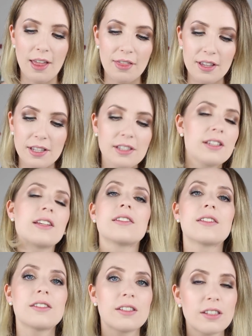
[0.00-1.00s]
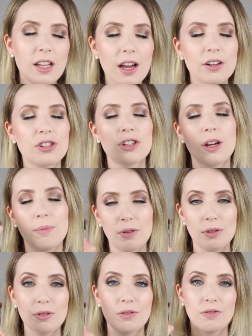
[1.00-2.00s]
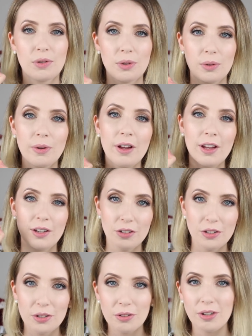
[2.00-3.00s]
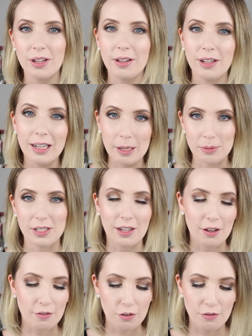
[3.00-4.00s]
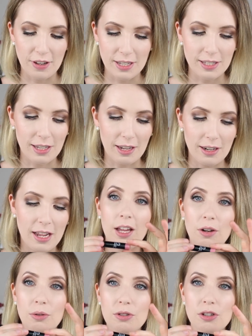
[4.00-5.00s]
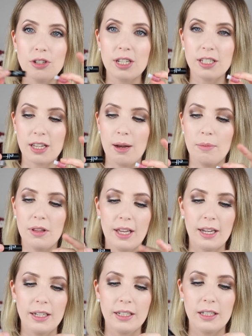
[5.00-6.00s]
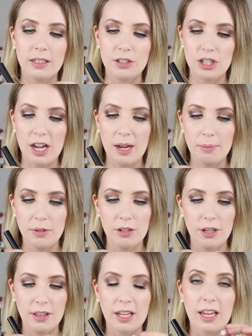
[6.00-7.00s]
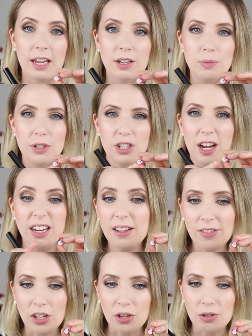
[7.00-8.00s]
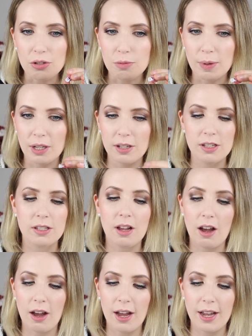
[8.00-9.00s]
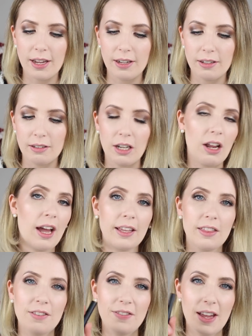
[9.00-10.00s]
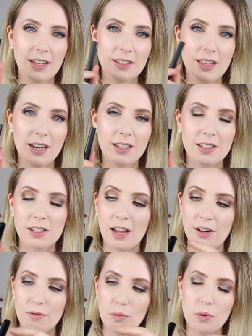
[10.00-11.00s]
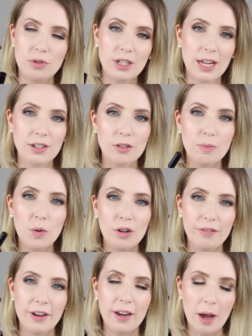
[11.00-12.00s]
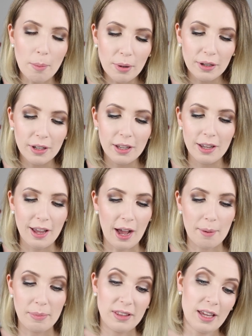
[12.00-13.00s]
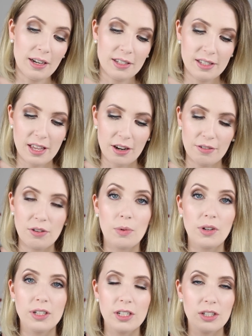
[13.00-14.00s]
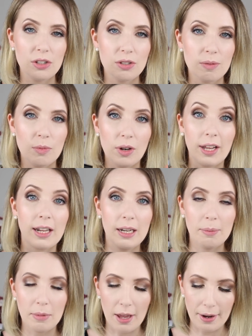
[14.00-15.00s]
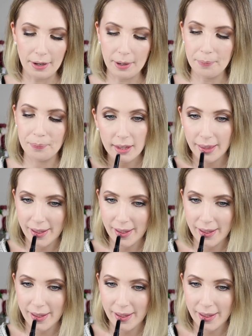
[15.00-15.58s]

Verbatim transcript: and this is such a beautiful nude lipstick for fair skin. It also does come with like a little sharpener in the end, which I never use because I like the fact that it's kind of worn down to more of a nub, um, but that is there if you wanted to use it more like a lip liner.